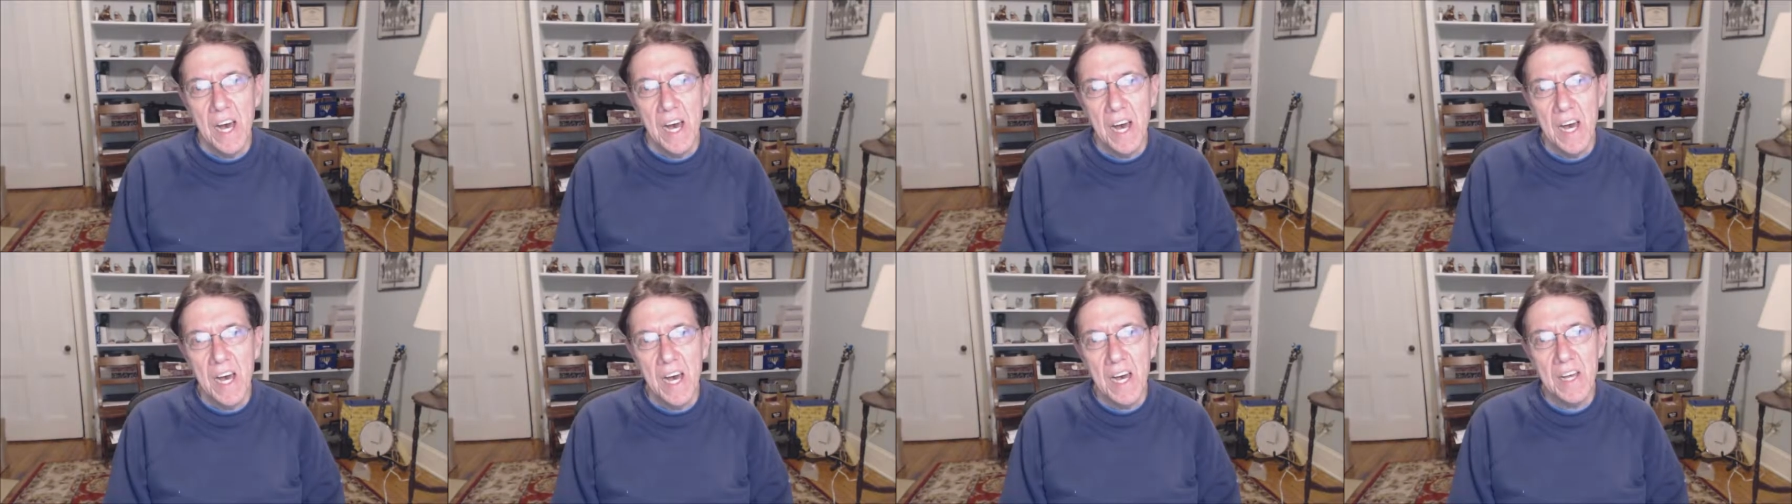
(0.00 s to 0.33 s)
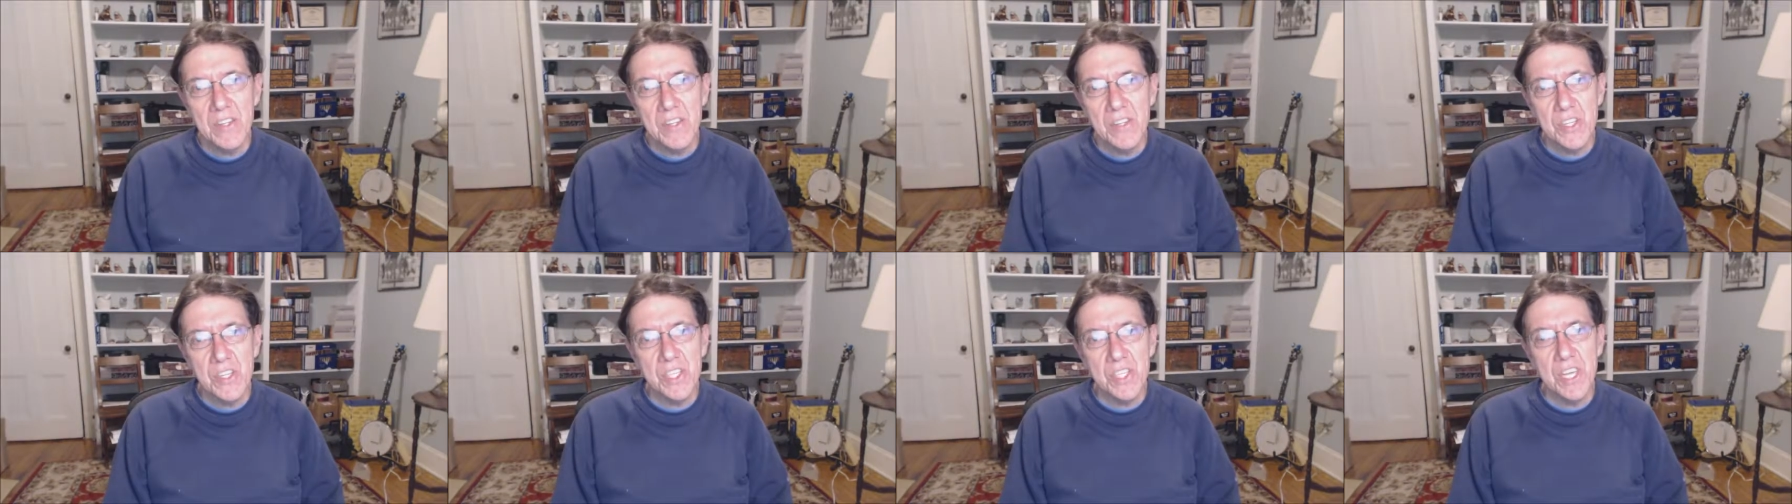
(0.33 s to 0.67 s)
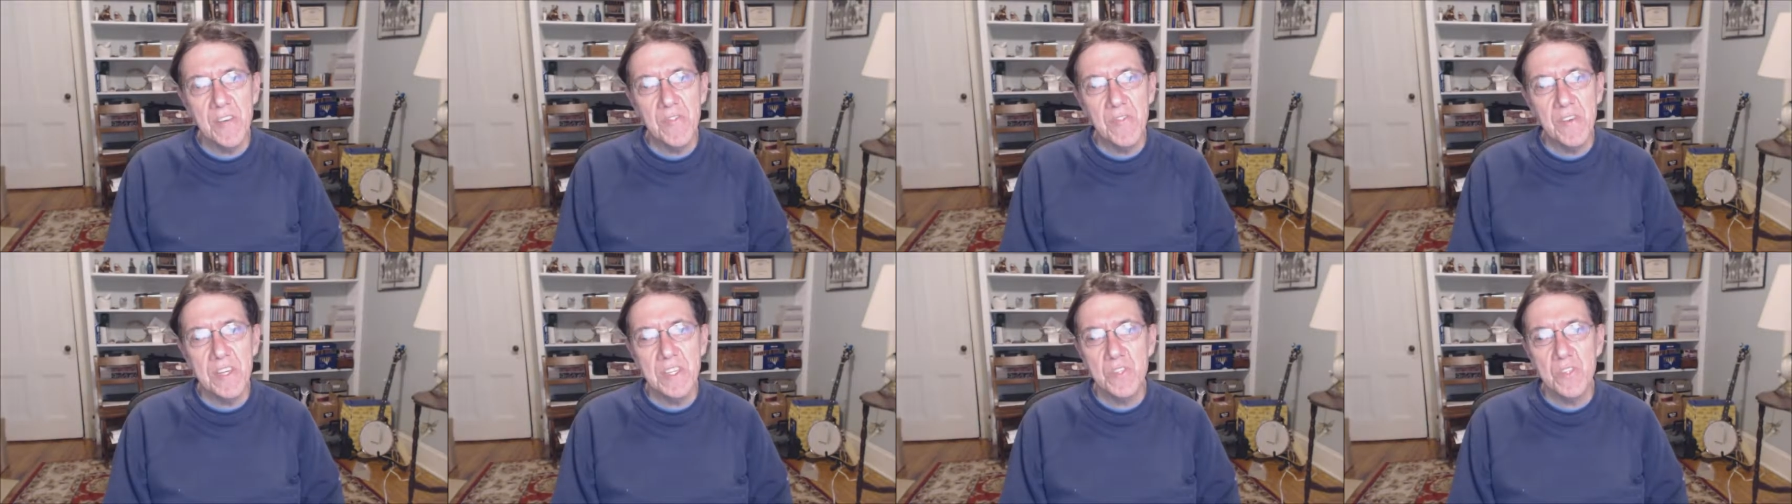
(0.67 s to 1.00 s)
Uh, to
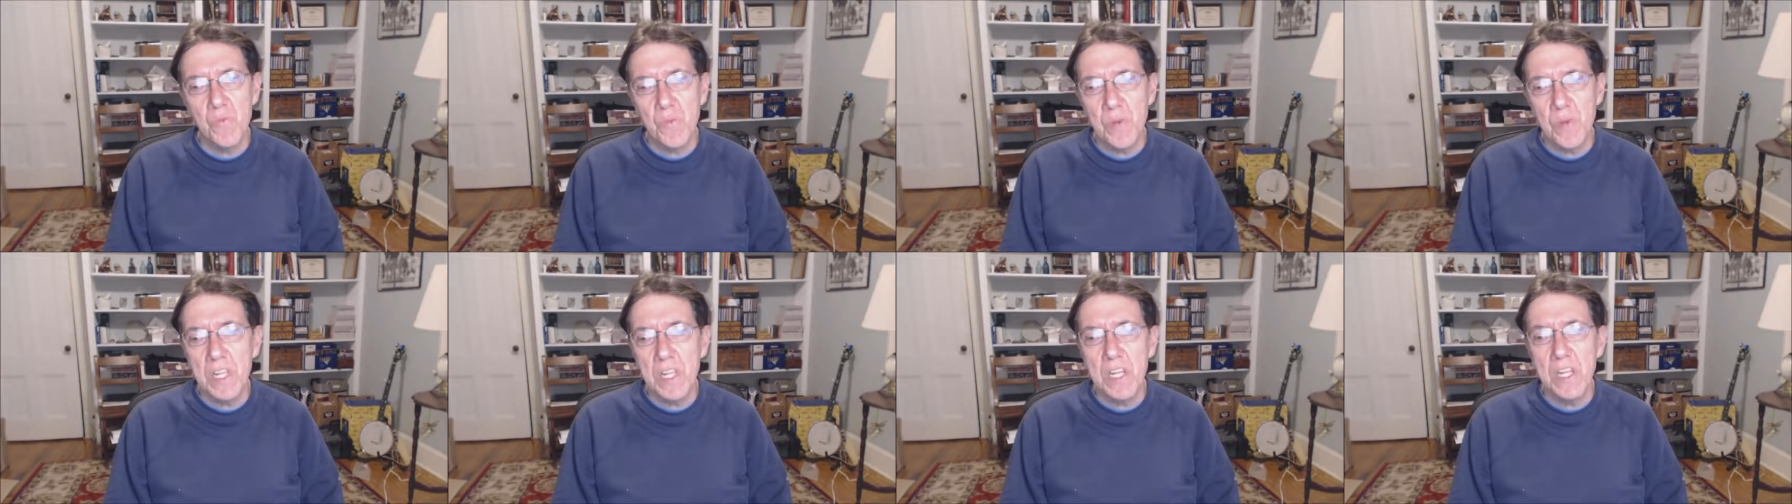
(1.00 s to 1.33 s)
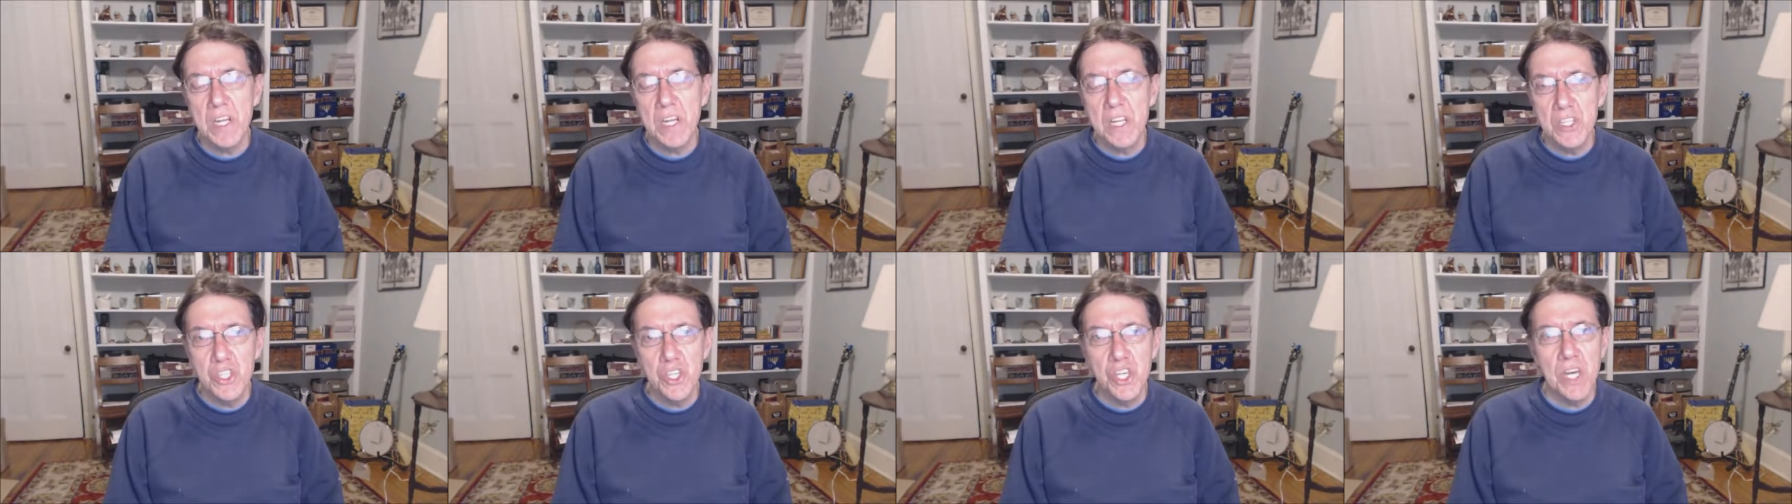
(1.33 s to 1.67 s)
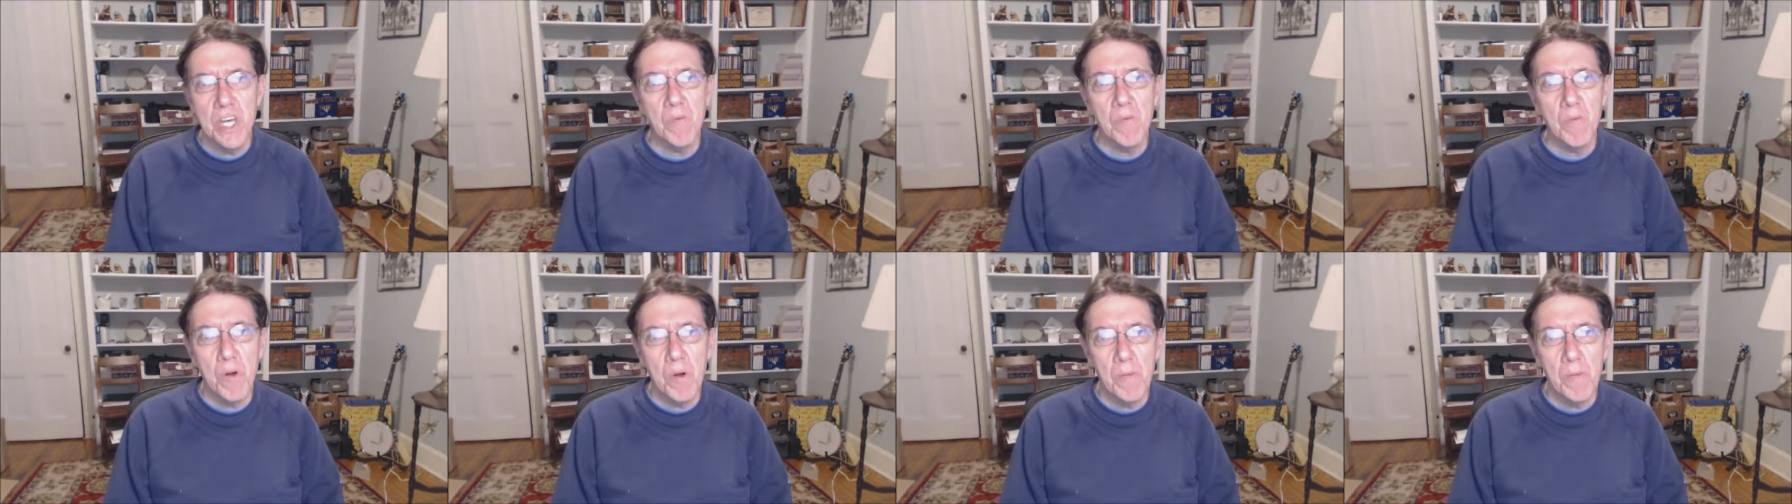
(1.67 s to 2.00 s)
see if he's really
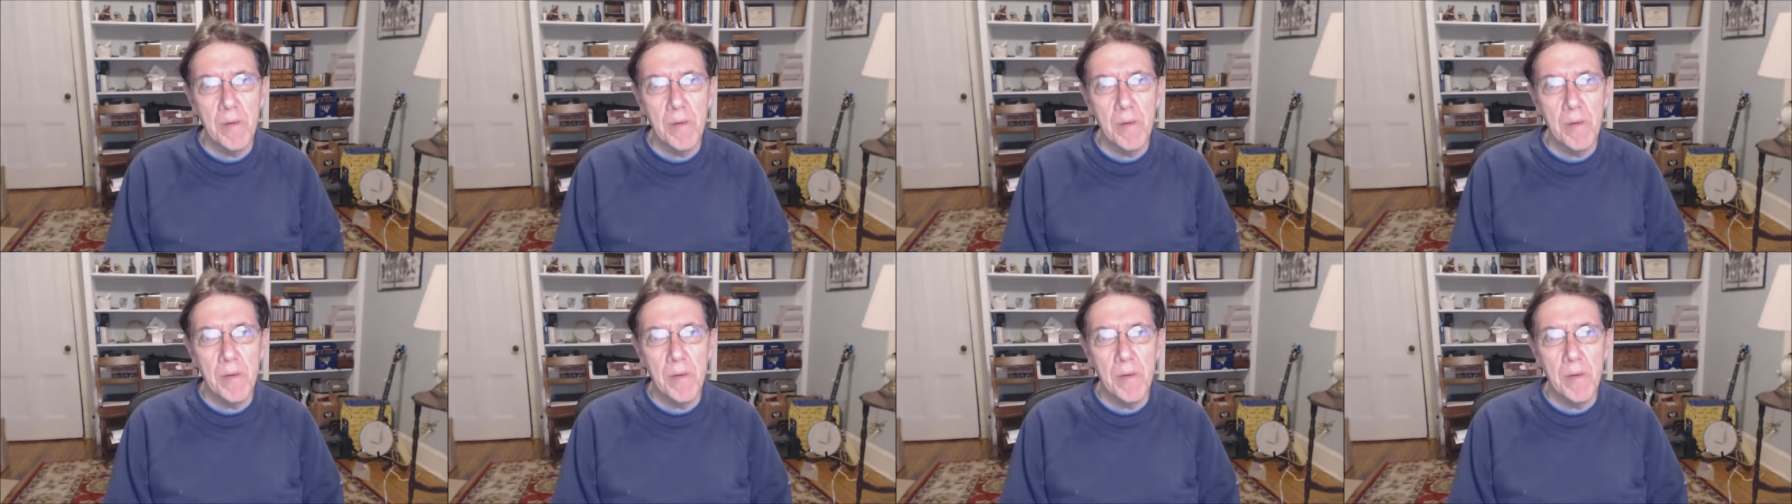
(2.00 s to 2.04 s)
legit.